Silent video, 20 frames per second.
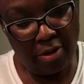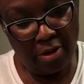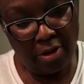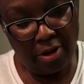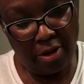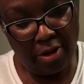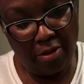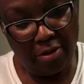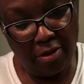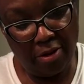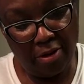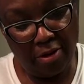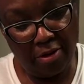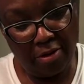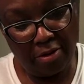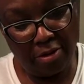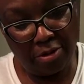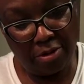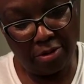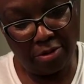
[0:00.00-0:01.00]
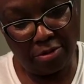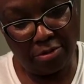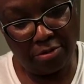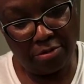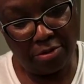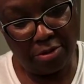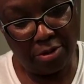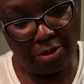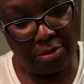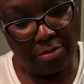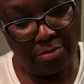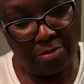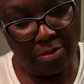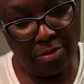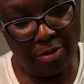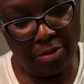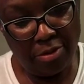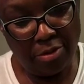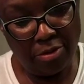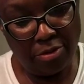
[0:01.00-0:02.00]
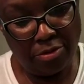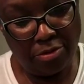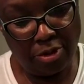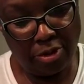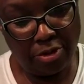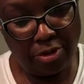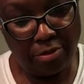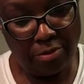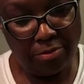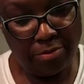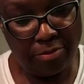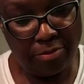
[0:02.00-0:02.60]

and then just do some drizzle.